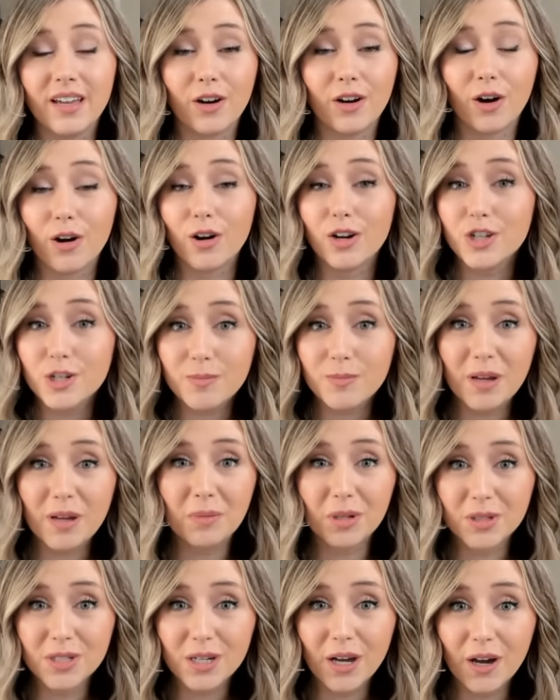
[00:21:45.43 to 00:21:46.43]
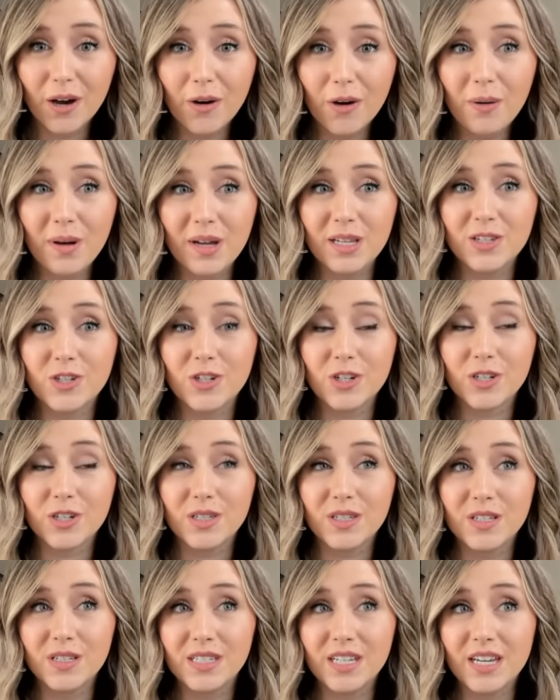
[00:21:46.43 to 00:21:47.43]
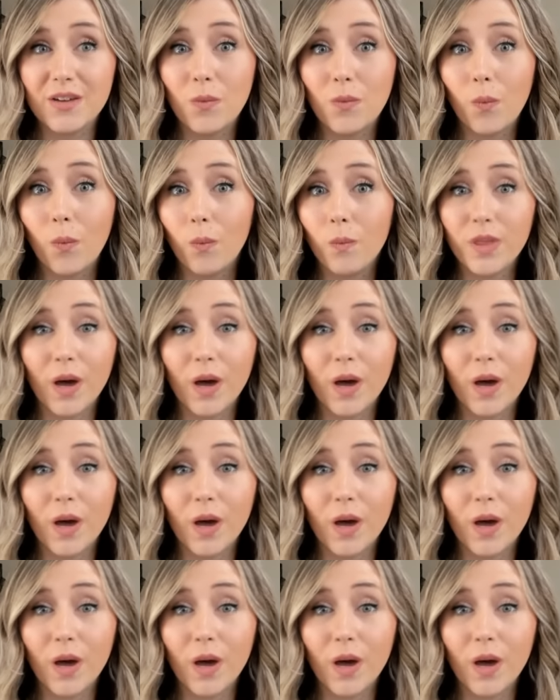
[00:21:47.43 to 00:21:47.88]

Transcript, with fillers: encourage people to go is just to see